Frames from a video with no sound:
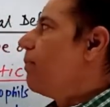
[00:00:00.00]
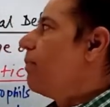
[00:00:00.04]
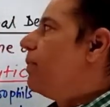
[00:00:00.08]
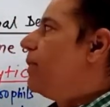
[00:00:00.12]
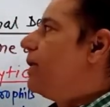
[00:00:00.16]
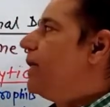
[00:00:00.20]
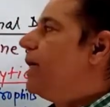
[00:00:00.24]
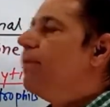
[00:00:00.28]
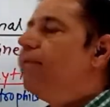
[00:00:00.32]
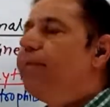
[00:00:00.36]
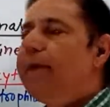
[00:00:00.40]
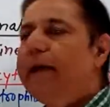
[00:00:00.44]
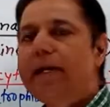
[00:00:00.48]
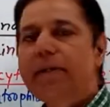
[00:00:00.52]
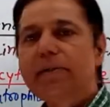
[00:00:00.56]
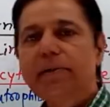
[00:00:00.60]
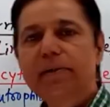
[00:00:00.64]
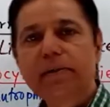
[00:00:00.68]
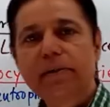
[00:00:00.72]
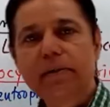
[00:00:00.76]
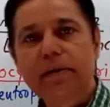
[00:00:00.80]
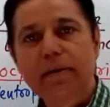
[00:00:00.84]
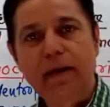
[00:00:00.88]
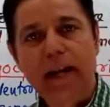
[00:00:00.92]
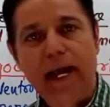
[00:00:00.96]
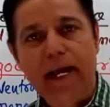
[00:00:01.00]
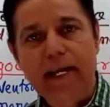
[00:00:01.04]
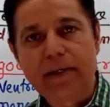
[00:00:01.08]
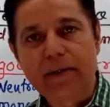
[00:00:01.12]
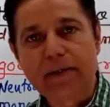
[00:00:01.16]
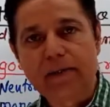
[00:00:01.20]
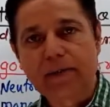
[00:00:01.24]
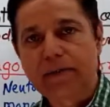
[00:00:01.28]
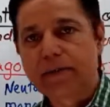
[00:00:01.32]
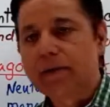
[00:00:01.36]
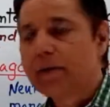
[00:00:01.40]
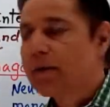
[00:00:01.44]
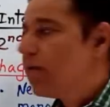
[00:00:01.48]
defense
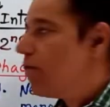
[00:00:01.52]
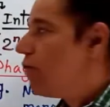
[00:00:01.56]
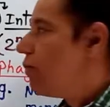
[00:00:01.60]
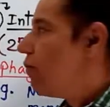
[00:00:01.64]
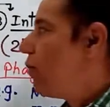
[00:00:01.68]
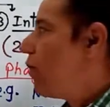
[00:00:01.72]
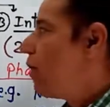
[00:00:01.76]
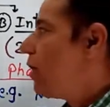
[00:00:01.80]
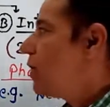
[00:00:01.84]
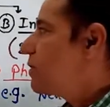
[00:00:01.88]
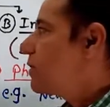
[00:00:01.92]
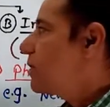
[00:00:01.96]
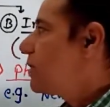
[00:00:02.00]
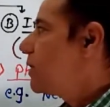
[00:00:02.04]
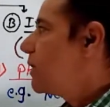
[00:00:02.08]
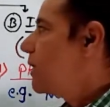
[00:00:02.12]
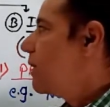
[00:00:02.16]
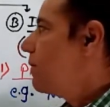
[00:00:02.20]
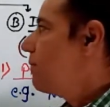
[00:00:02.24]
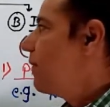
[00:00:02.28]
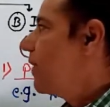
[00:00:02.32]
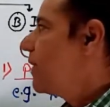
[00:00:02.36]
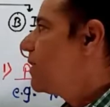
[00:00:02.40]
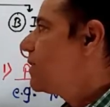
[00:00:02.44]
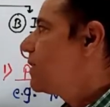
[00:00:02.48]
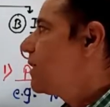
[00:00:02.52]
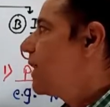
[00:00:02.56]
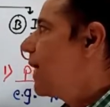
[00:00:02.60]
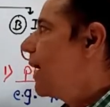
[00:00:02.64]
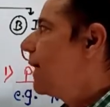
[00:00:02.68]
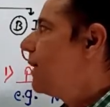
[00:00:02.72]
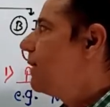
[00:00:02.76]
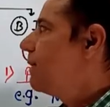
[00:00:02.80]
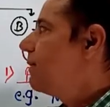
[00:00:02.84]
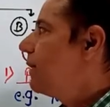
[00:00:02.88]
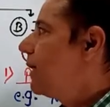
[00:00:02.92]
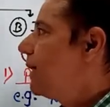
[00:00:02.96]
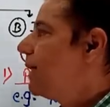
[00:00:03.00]
lines. First defense
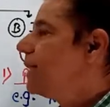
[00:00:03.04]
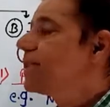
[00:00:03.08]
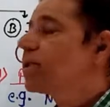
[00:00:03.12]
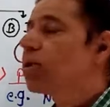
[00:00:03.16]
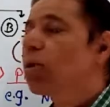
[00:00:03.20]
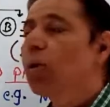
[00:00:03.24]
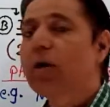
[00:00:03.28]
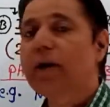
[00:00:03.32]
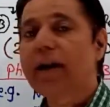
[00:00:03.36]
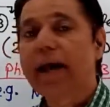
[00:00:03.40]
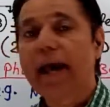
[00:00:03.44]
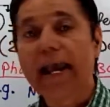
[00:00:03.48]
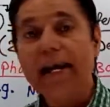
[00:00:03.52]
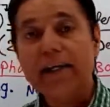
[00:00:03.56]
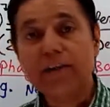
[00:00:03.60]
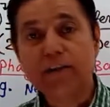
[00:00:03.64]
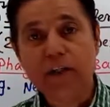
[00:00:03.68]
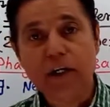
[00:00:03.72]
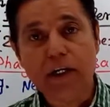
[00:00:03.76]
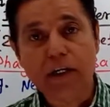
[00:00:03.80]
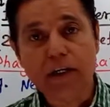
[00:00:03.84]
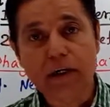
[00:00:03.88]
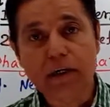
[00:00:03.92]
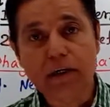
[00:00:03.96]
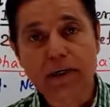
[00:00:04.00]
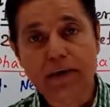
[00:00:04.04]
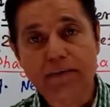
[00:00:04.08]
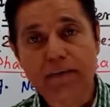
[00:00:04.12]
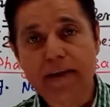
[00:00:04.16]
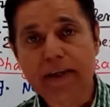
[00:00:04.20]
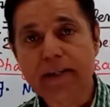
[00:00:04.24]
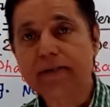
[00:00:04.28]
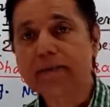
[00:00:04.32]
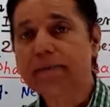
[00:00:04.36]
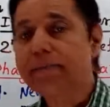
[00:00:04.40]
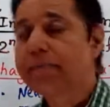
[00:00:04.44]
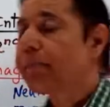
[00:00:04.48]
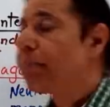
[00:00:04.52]
line is called external
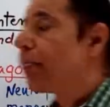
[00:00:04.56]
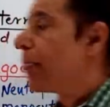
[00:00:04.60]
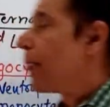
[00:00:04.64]
defense